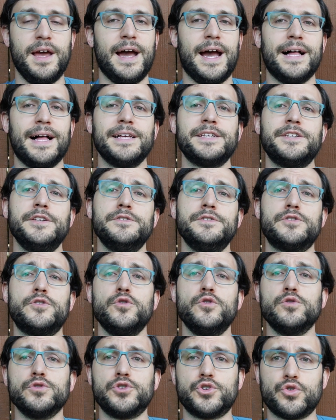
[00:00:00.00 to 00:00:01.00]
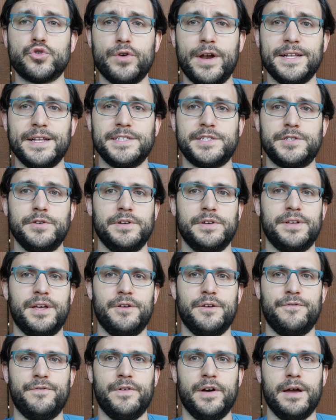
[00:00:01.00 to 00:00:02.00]
I like to use Google Trends to
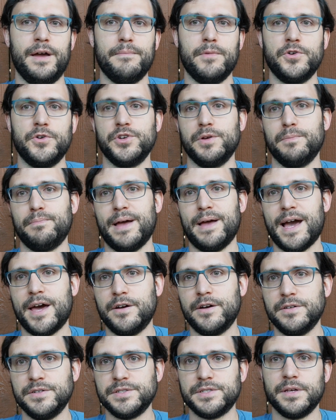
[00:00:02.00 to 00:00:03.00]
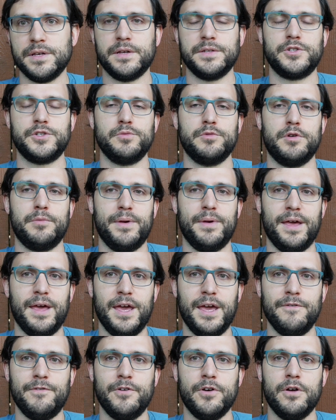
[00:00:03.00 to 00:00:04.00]
identify emerging patterns in consumer
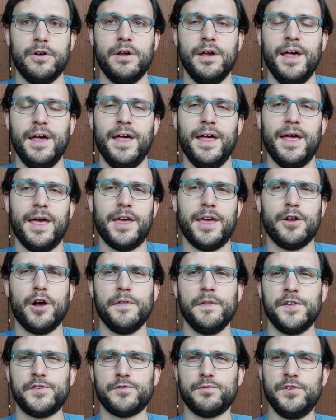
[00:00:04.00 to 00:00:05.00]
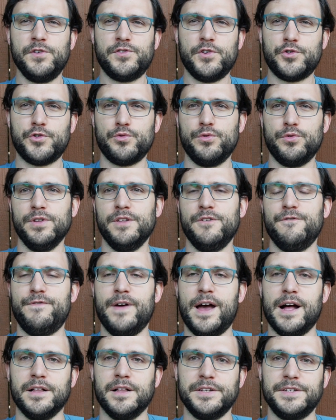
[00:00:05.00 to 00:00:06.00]
behavior. And all this research really
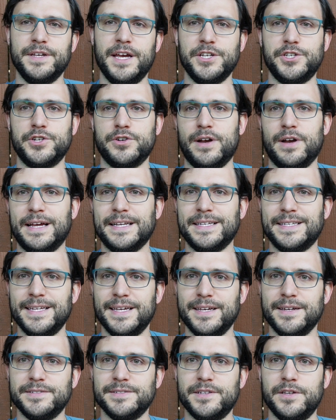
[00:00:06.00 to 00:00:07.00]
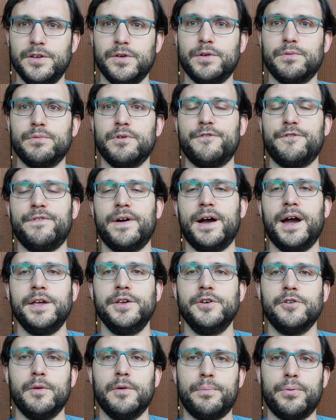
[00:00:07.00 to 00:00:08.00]
validates your ideas, and you can refine
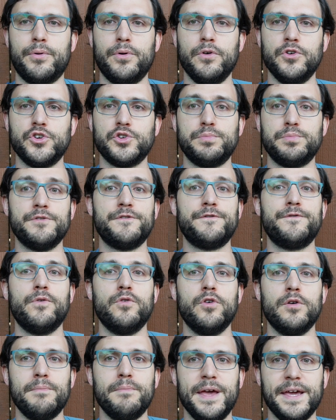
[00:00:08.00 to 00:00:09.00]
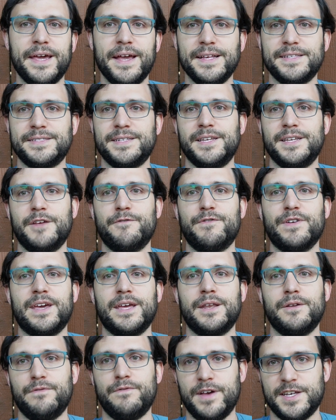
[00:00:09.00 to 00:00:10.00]
your approach before making
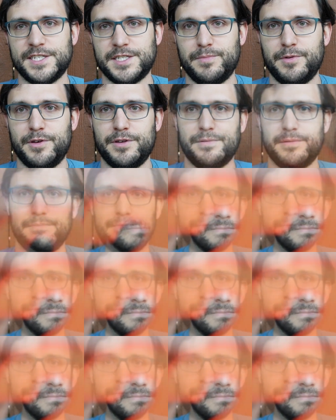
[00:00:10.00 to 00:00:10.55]
significant investment.